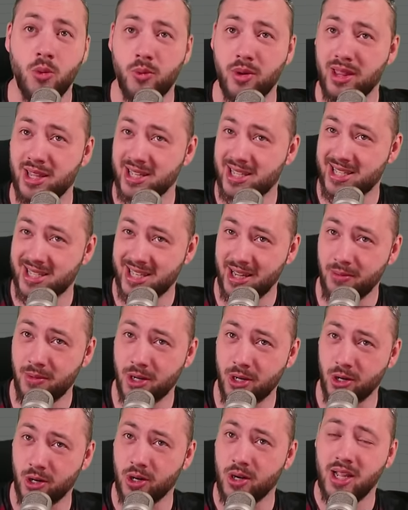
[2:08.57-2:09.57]
With the
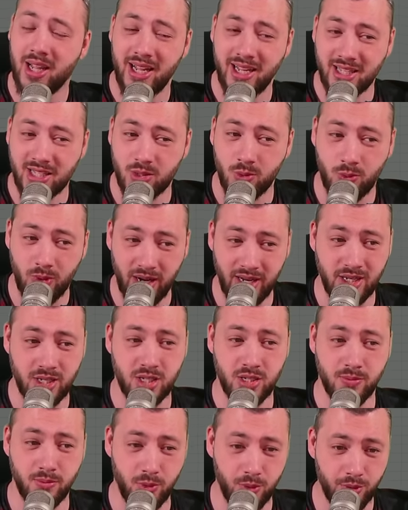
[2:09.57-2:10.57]
Summoner, it's way
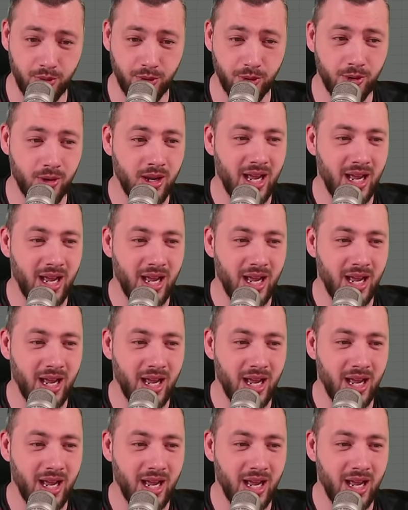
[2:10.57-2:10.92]
smoother.